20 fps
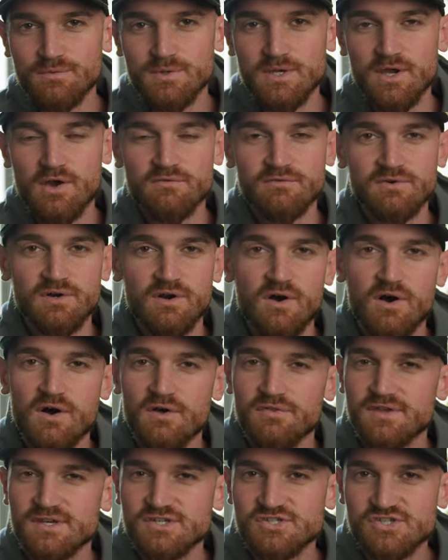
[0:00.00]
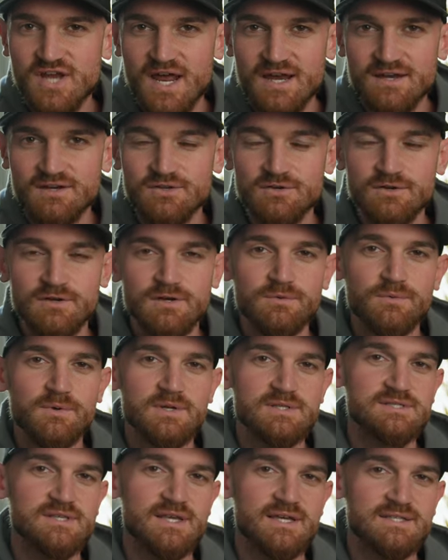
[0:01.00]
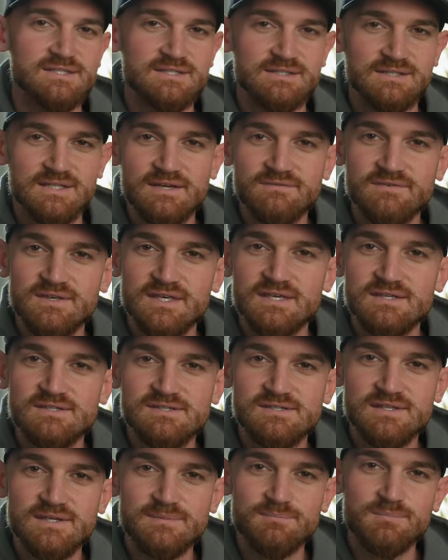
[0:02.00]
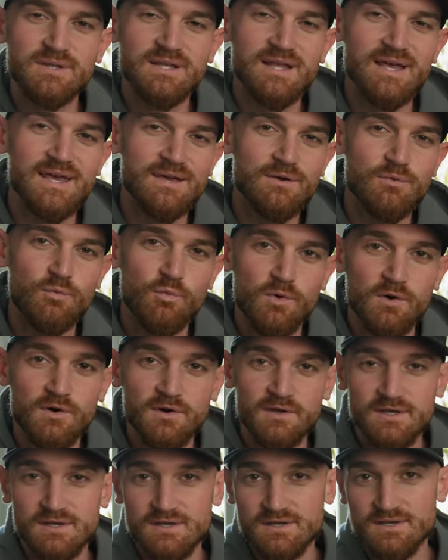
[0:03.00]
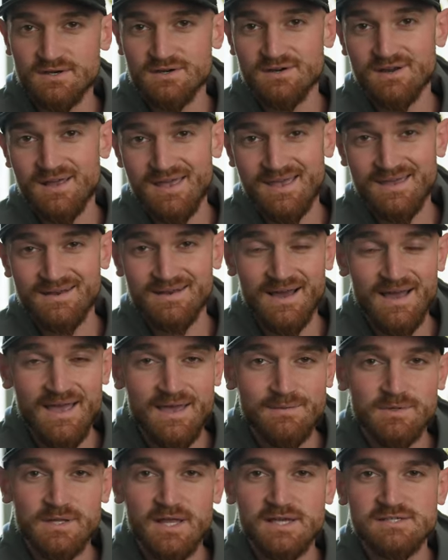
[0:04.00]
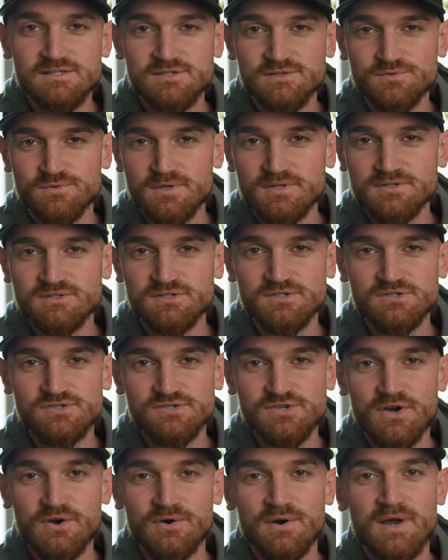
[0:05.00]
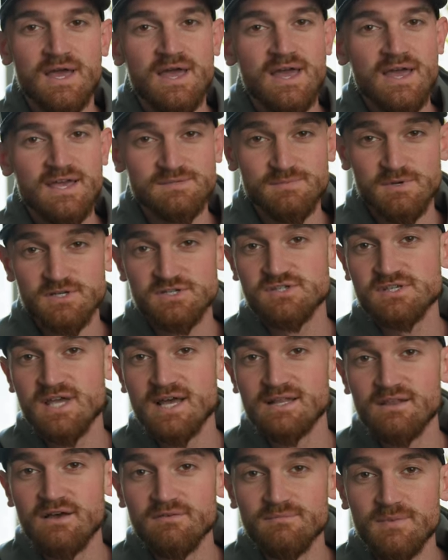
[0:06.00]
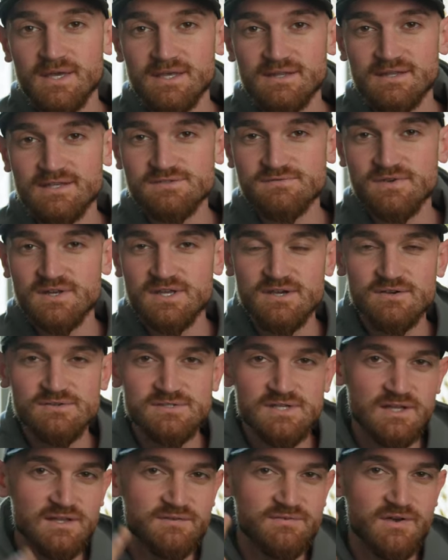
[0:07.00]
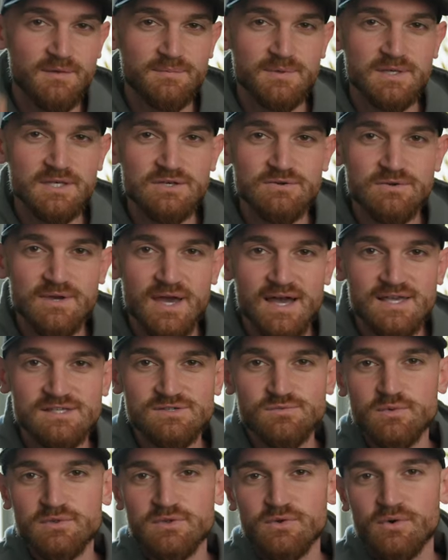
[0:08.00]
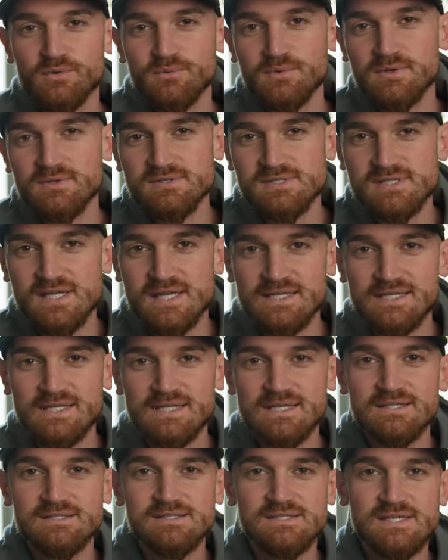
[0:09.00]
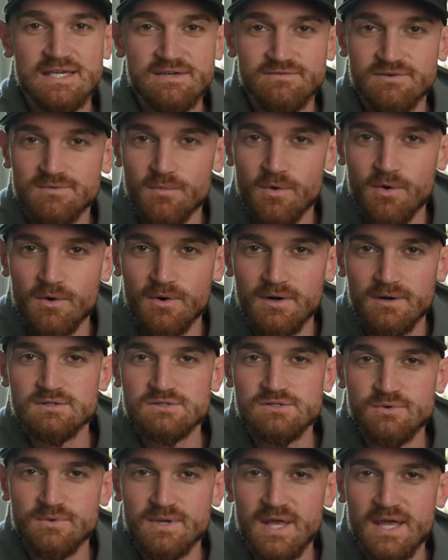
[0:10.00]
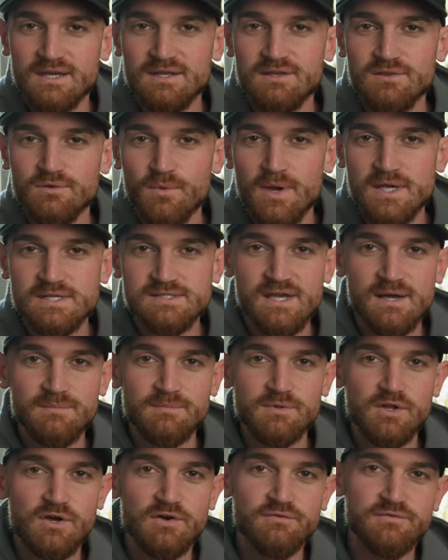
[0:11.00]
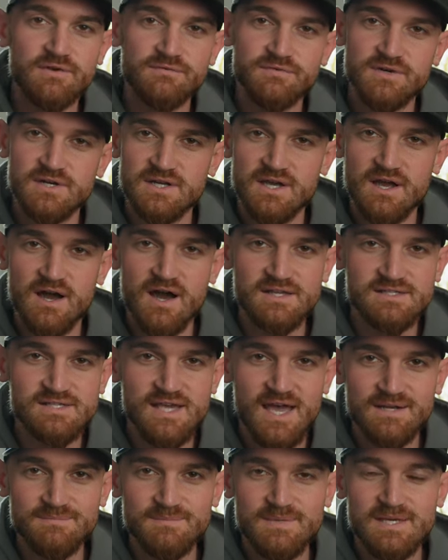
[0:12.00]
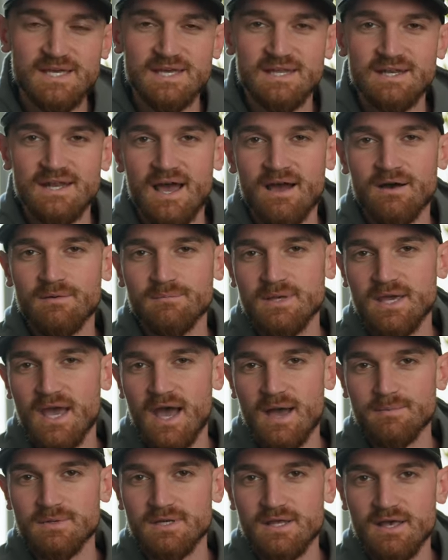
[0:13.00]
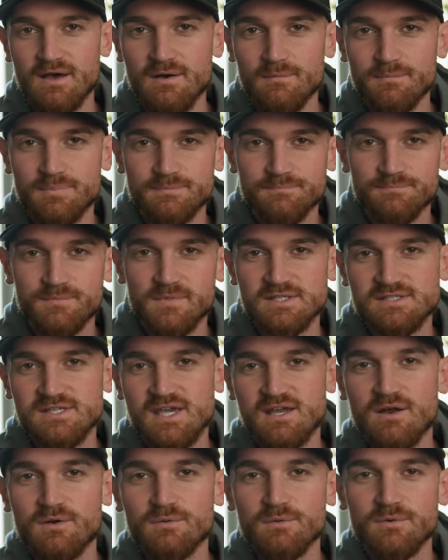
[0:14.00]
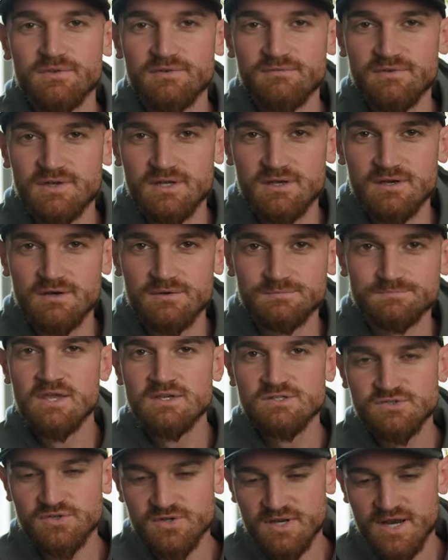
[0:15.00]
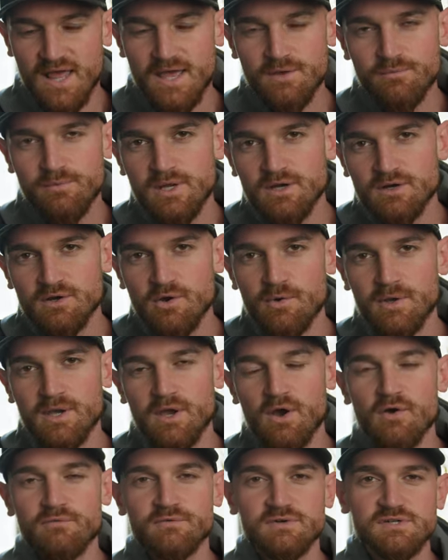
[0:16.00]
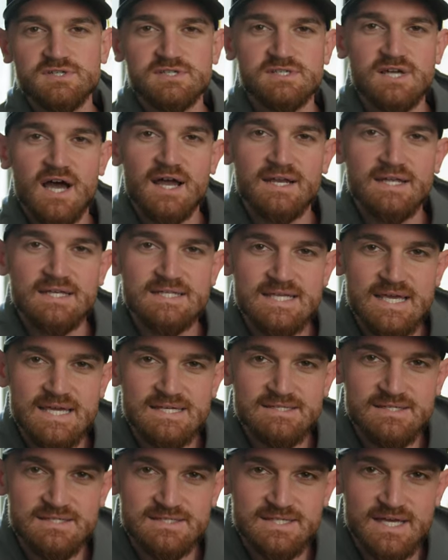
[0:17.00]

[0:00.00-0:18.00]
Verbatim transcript: we go over all things Chattanooga, what it's like to live, eat, sleep, play, work here, and I am a licensed realtor. So, as much as I love making these videos, I love helping you guys with your real estate needs even more. So, in any of the ways down below, feel free to contact me and I'll be happy to help. Let's get on with the video. So, today we are going over Soddy Daisy,